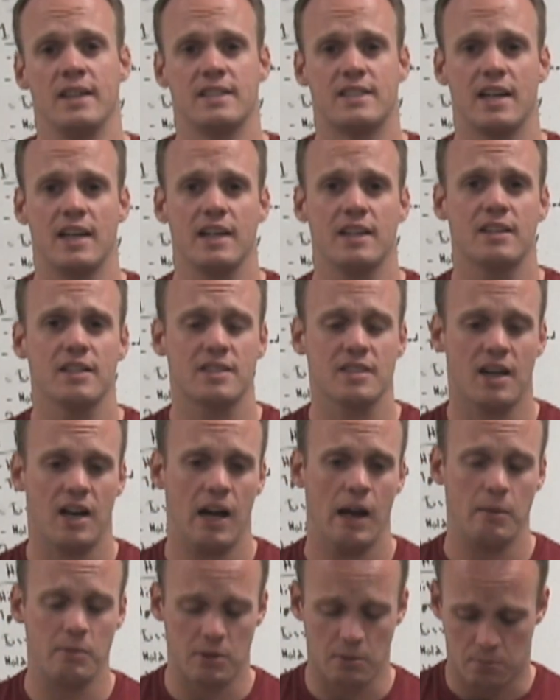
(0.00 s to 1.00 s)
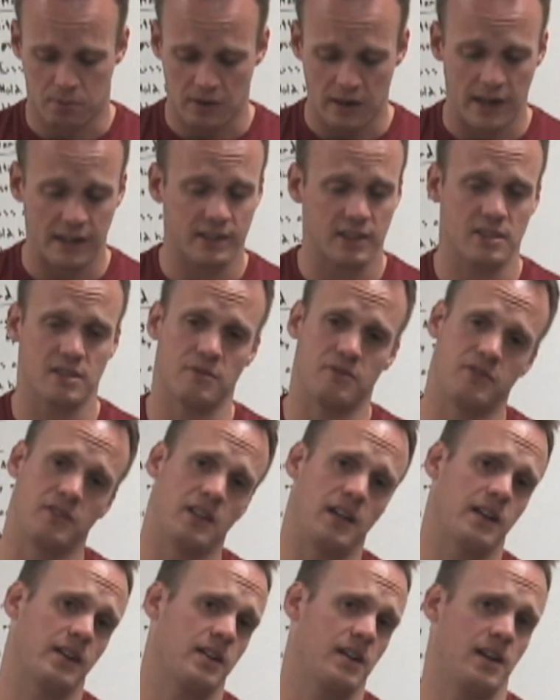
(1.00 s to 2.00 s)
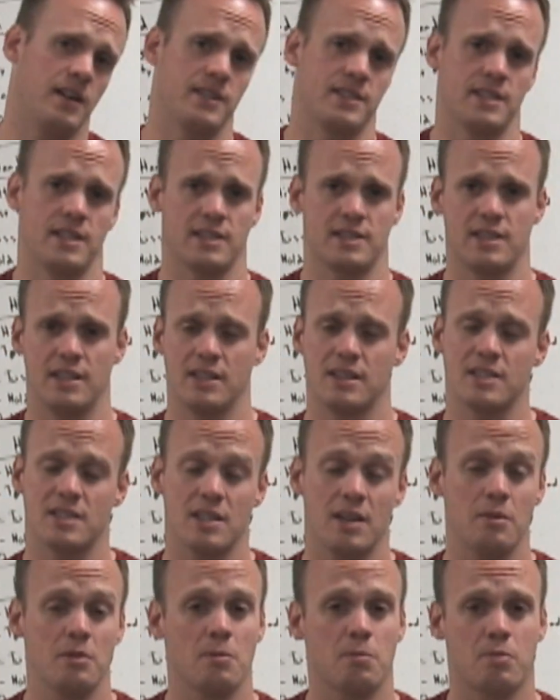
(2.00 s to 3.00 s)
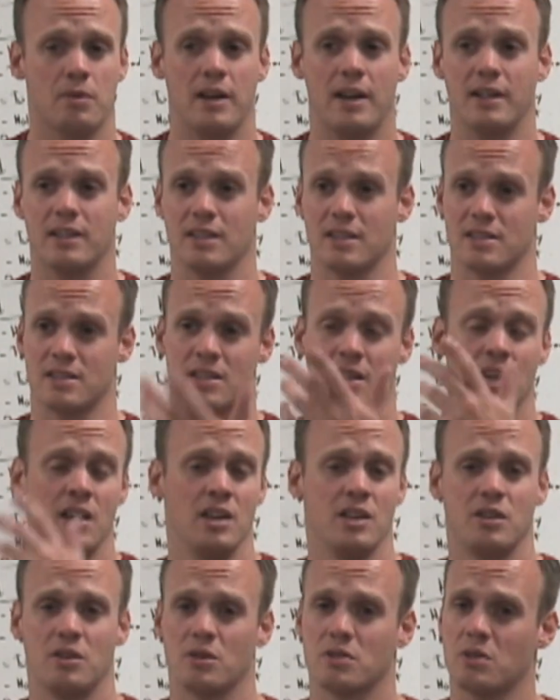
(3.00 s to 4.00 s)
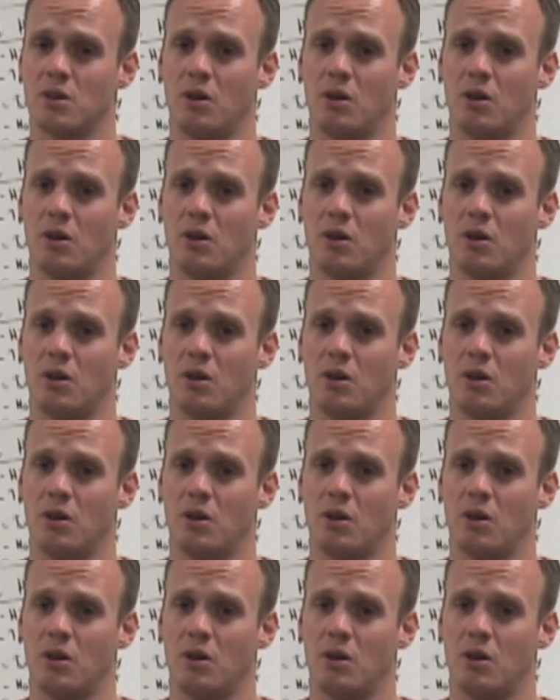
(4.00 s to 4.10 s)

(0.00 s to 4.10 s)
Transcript: take the time to practice a flat contact. Take the time to practice your